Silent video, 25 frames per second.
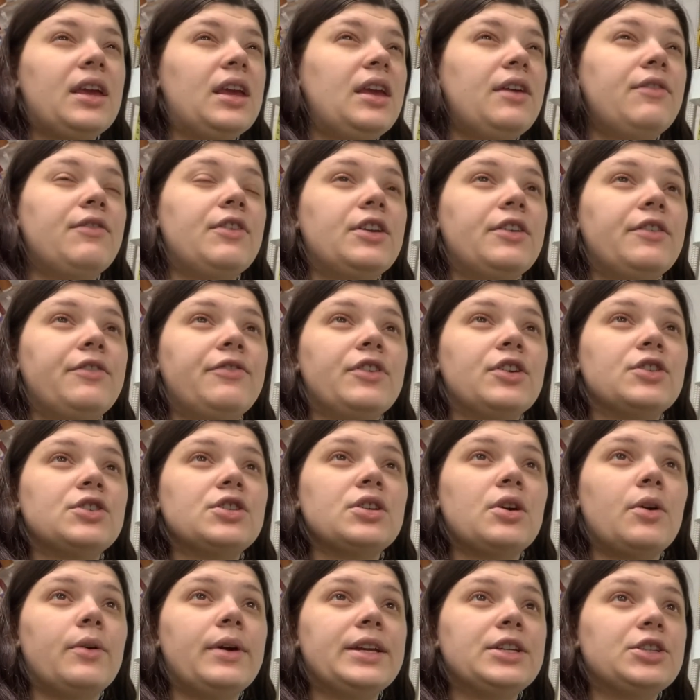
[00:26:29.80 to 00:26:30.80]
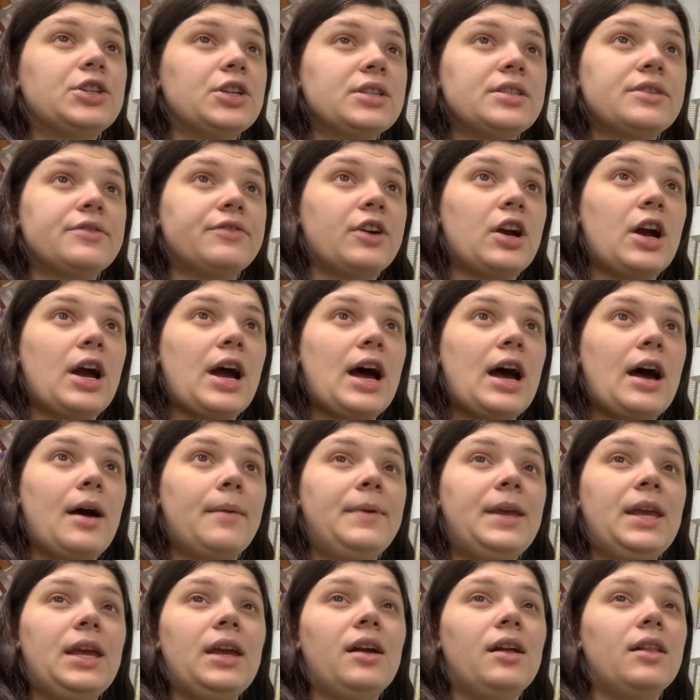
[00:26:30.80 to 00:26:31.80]
even if you're sewing just for a
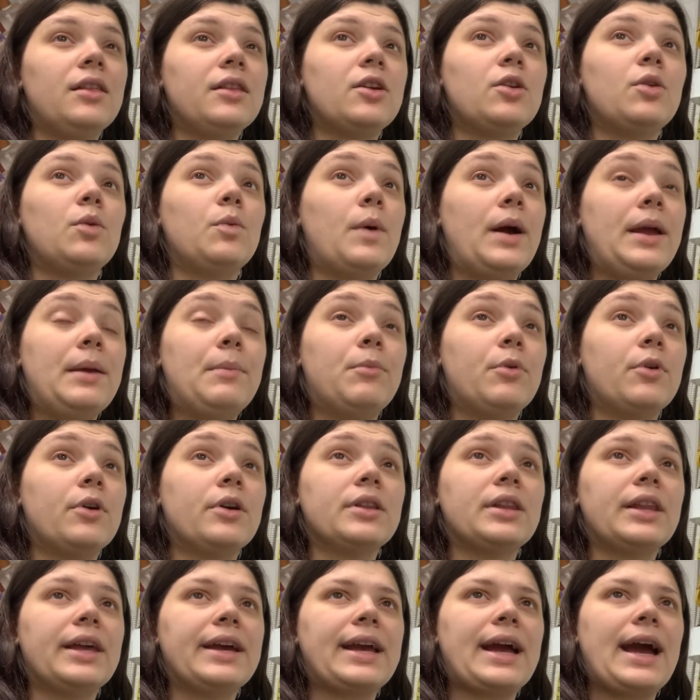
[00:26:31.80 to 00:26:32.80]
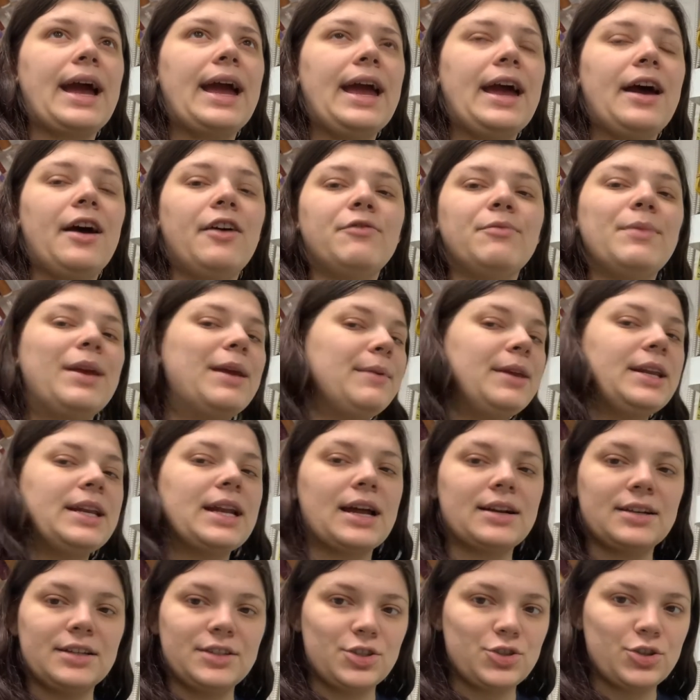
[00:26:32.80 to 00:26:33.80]
hobby, a little whiteboard like I have, maybe
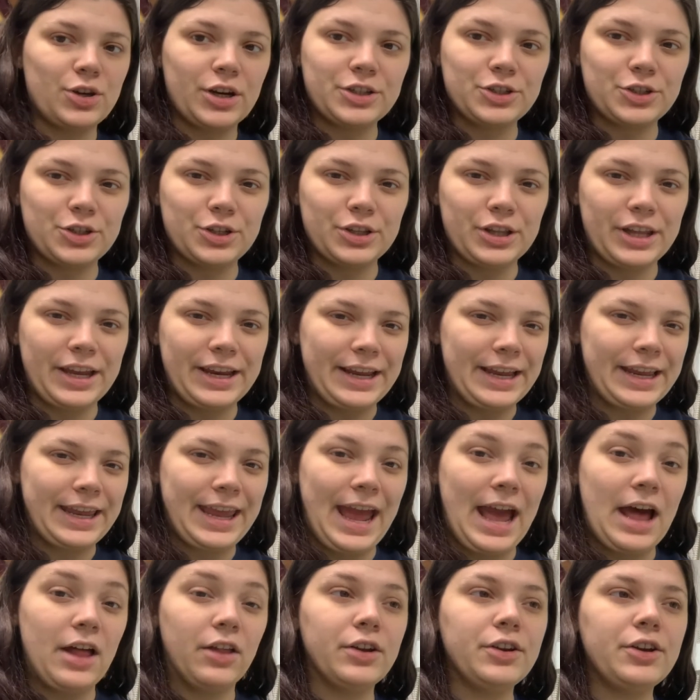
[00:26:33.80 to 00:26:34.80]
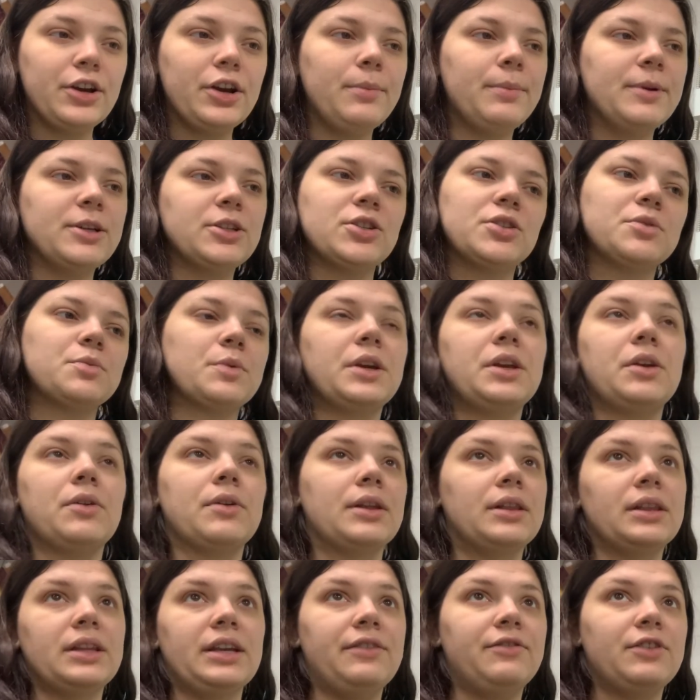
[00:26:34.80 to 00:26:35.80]
not as structured like a calendar, but just where you
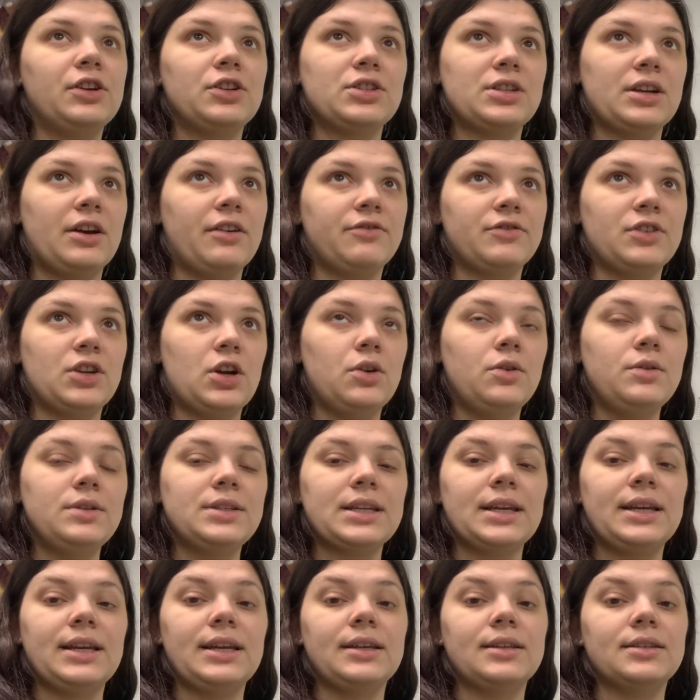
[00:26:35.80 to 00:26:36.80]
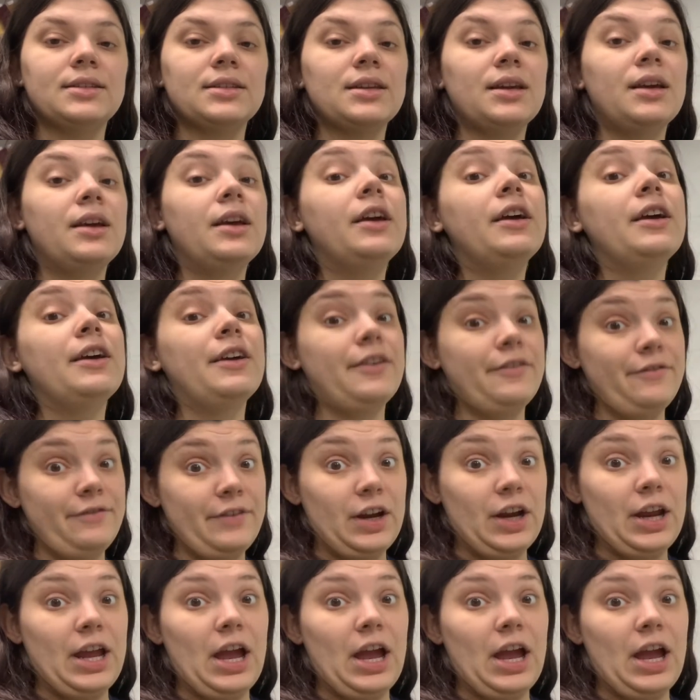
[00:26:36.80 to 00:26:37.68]
can leave yourself notes is very